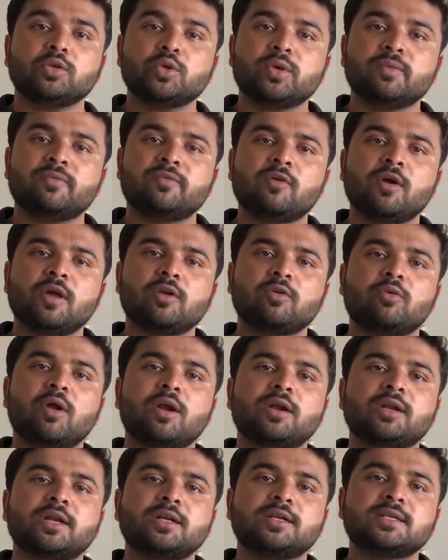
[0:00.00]
If you are
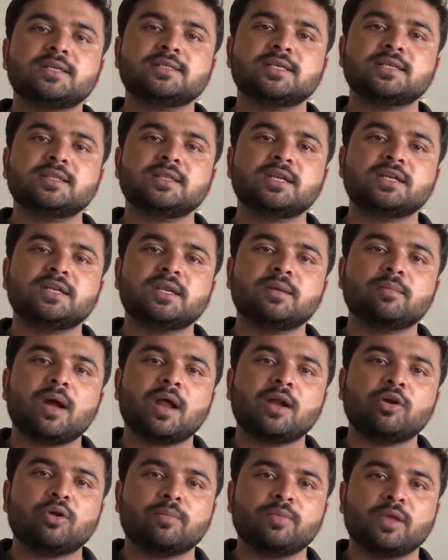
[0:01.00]
not addressing the
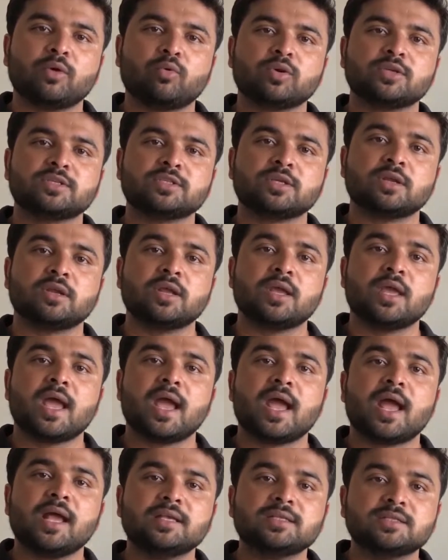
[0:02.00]
demand of the question,
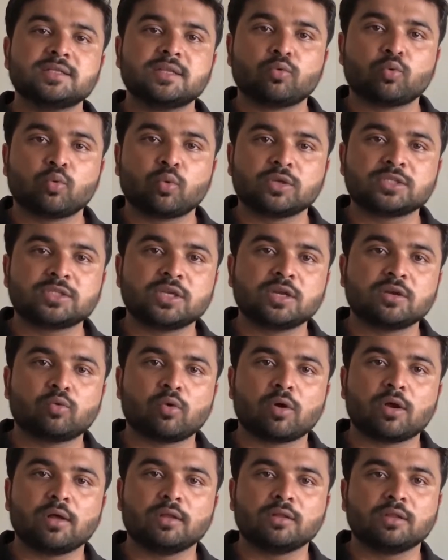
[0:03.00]
as the question,
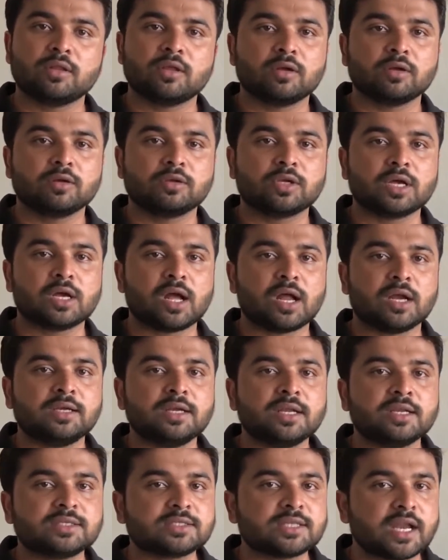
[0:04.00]
the
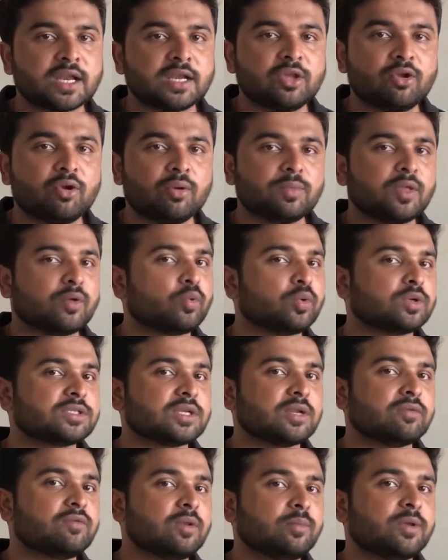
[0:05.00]
understanding of the
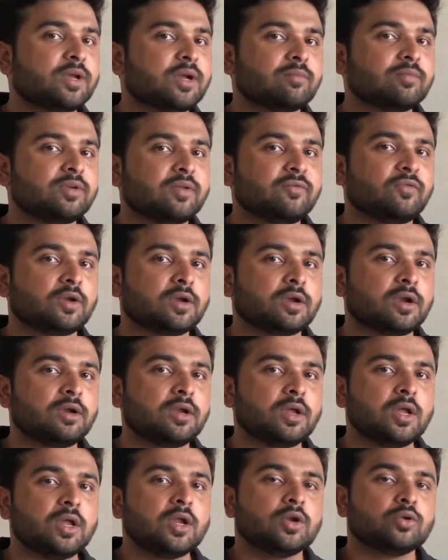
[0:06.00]
question will become
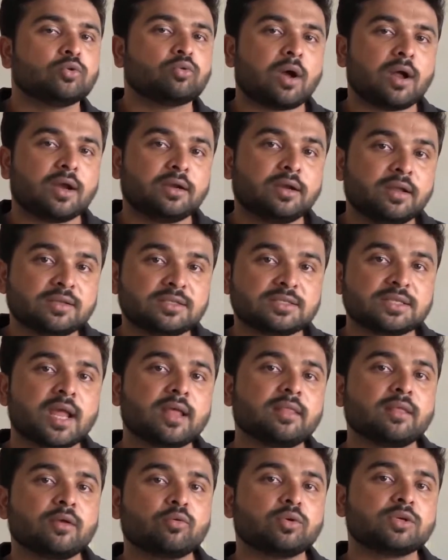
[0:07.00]
difficult. To
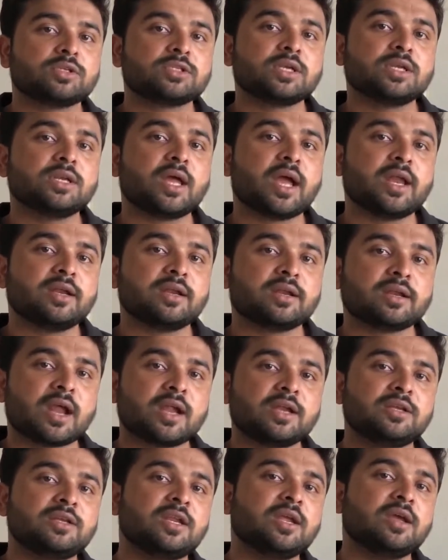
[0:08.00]
understand the question and
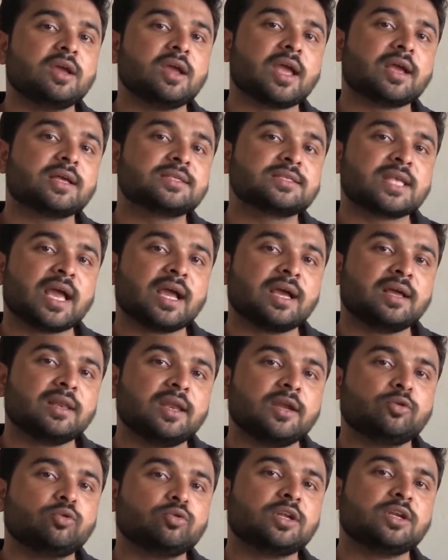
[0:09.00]
writing
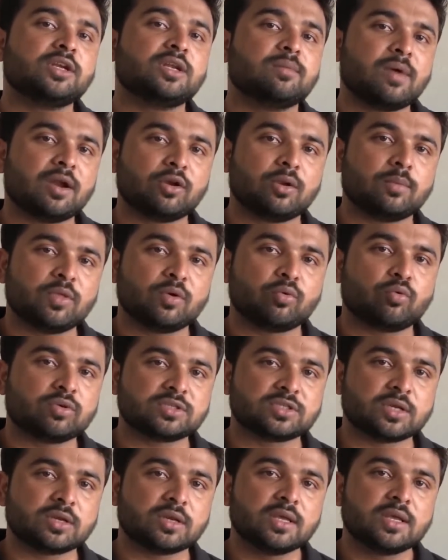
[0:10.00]
exactly to the demand of the
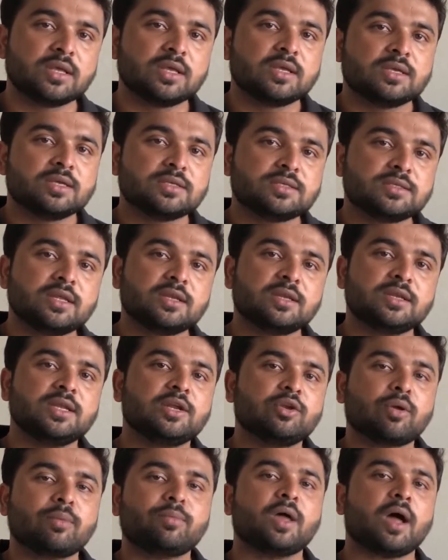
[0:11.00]
question is the
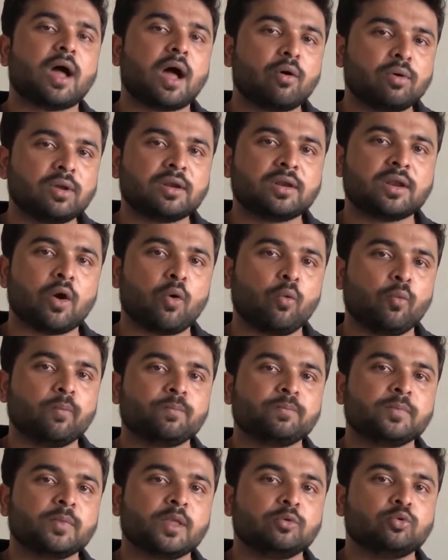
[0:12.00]
need of the hour
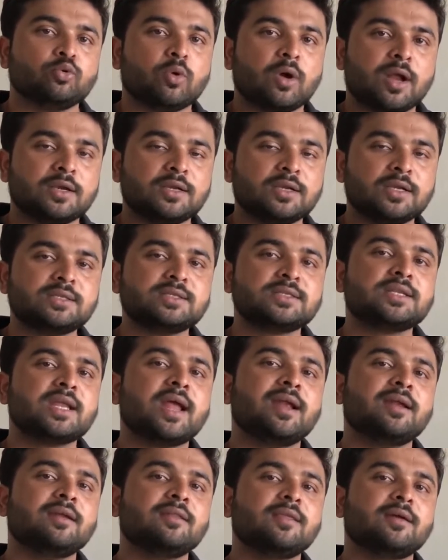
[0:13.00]
now. To
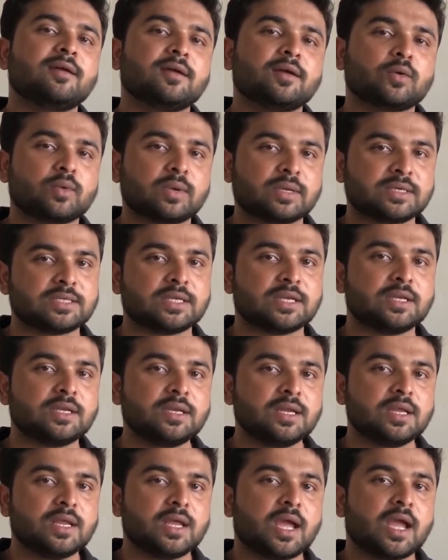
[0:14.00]
understand the
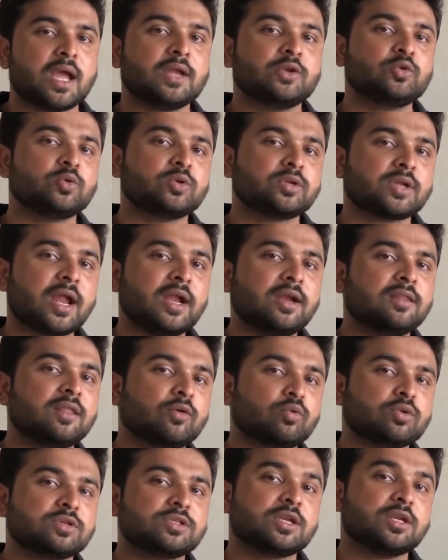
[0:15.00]
question and to write
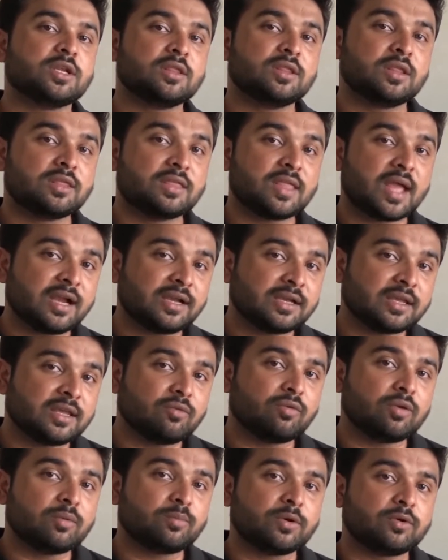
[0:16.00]
the question in that
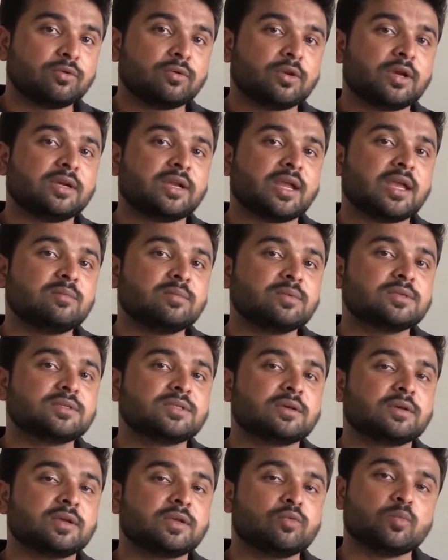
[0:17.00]
given particular time
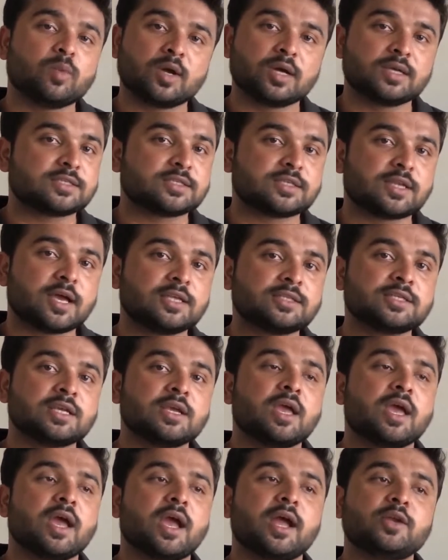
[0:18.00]
is a humongous
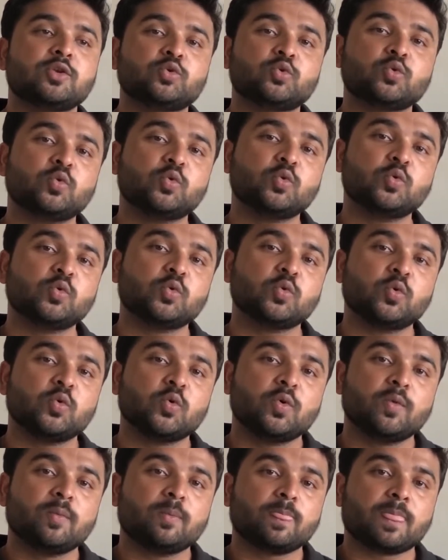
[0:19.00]
task, and to
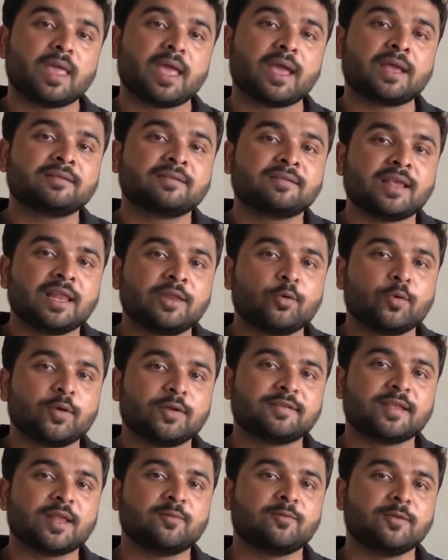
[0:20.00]
excel
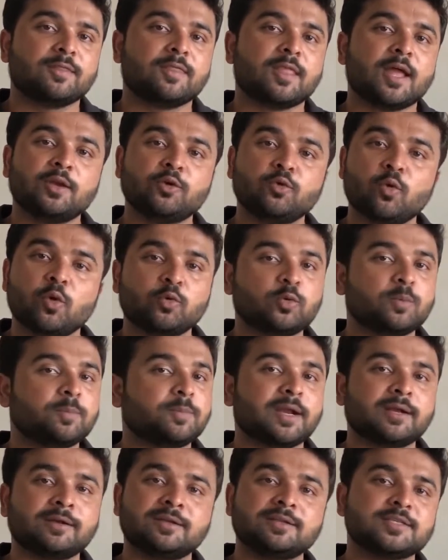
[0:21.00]
yourself in that, you have to
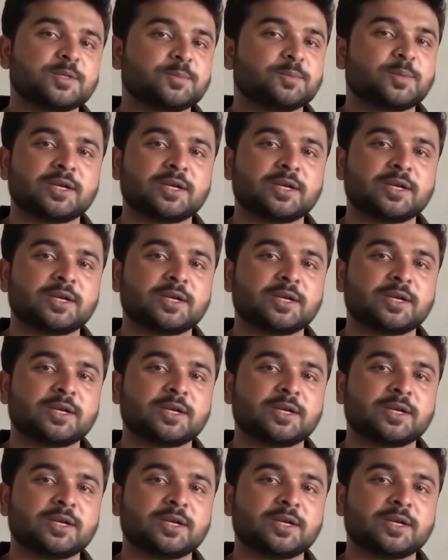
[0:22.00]
practice